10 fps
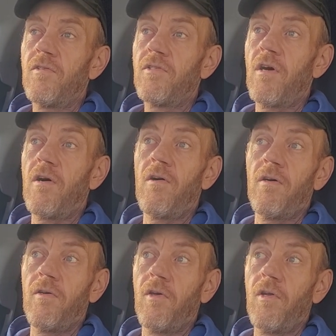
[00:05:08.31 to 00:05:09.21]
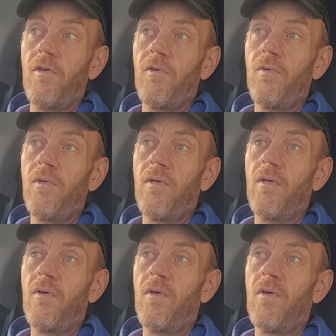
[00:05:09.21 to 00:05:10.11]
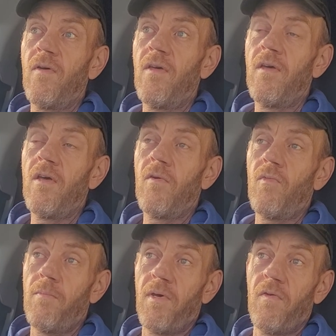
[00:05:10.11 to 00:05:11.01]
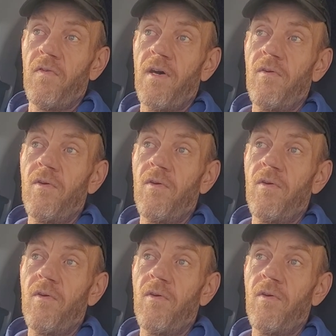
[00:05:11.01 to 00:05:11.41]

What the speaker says: Tar and glue remover